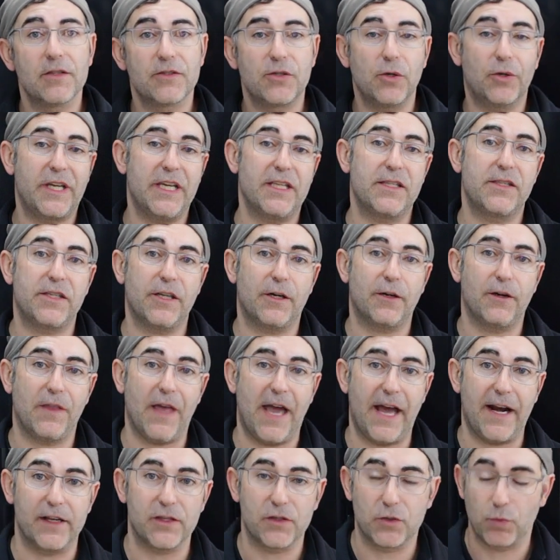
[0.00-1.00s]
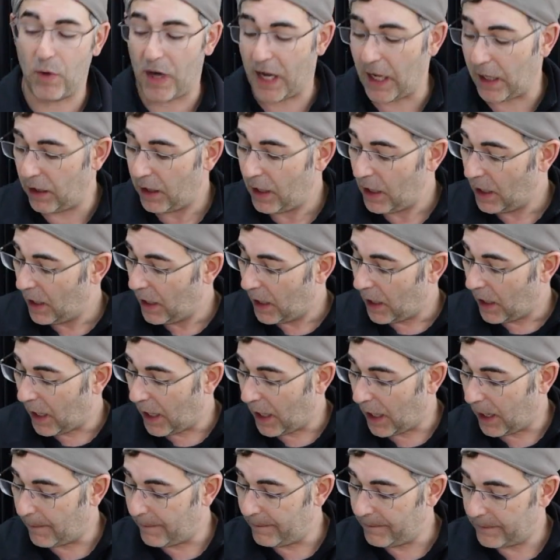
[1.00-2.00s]
so consider that as well.
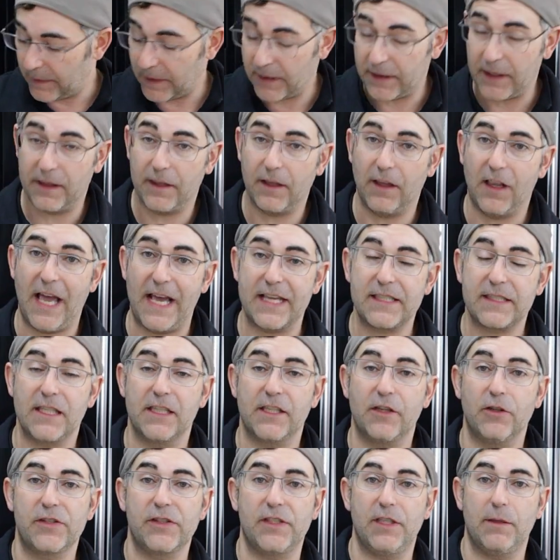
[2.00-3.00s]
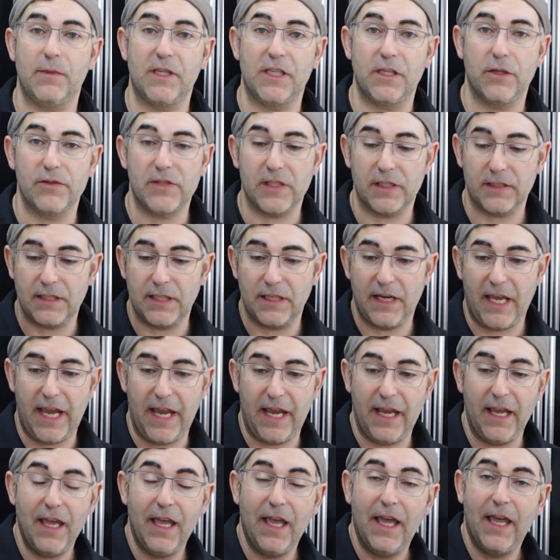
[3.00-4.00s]
Then the last thing you'll see me using
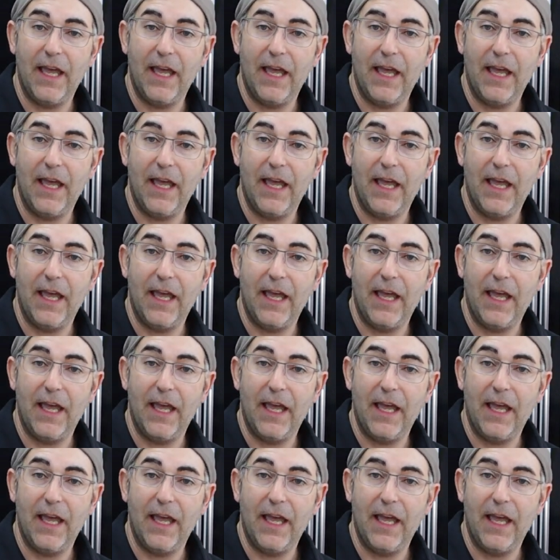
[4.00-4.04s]
today